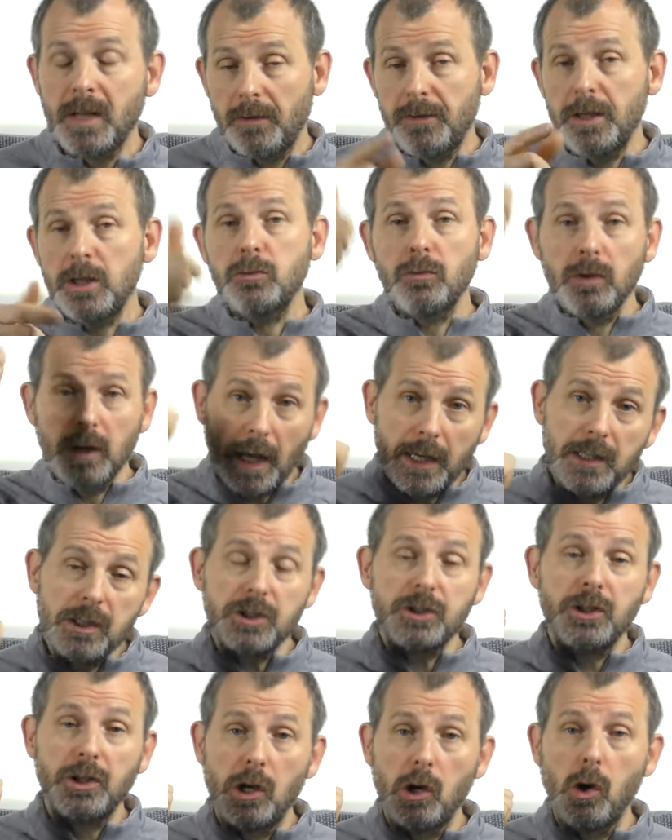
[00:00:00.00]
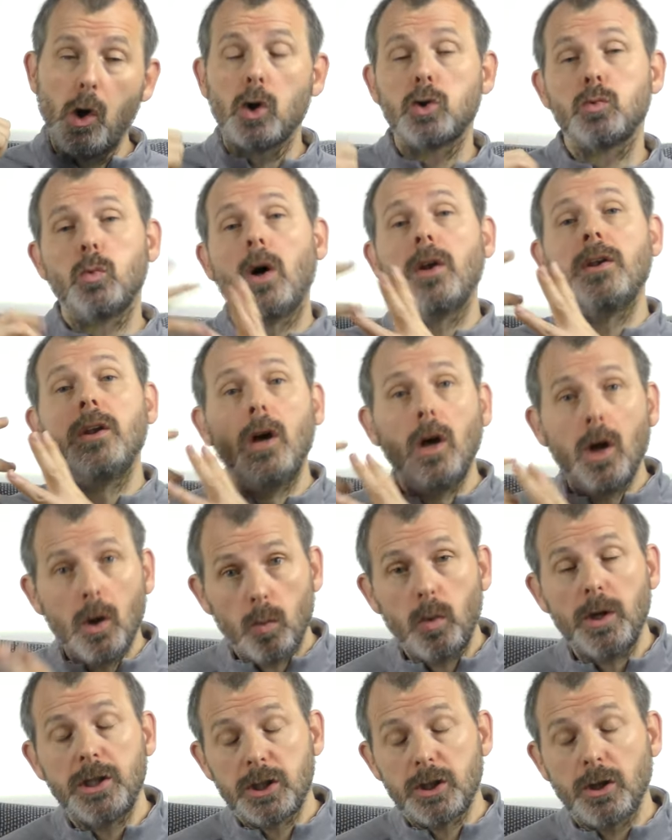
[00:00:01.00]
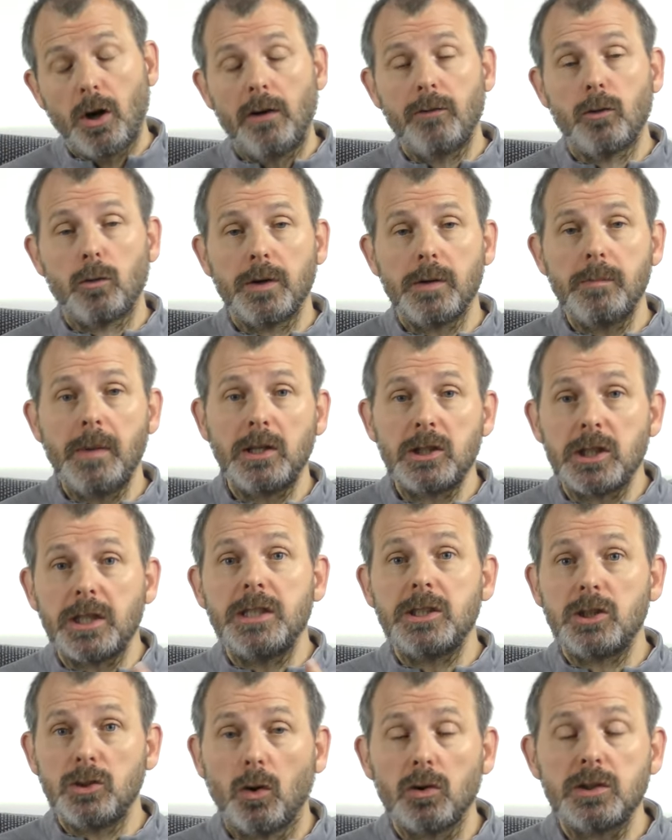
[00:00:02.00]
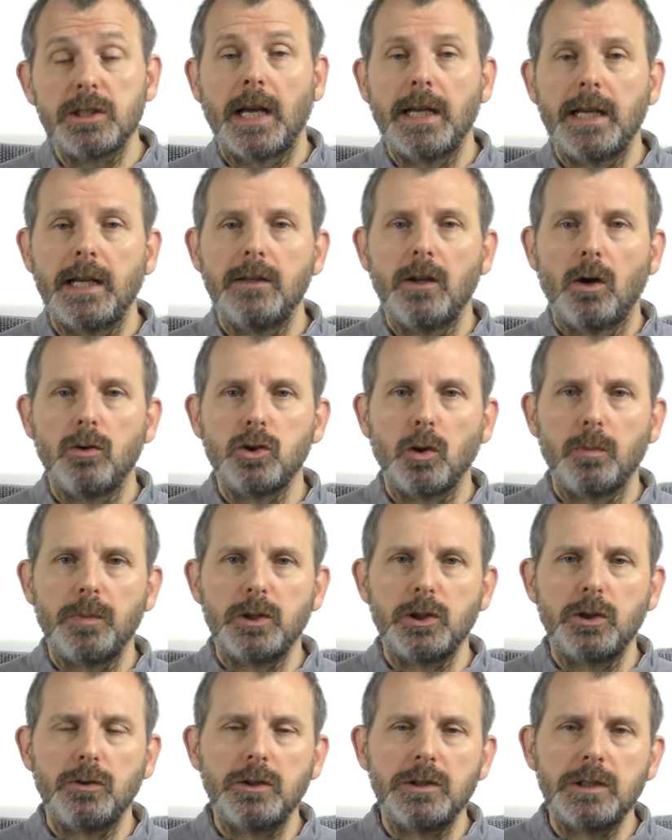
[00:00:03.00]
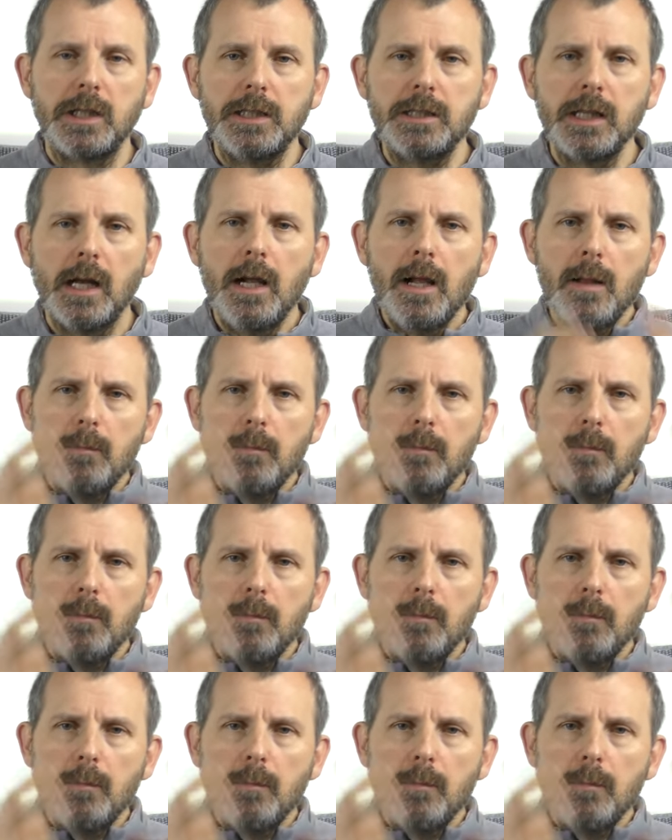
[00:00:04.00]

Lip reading: Now, this relates to the last one, which I've already mentioned, is not taking those opportunities.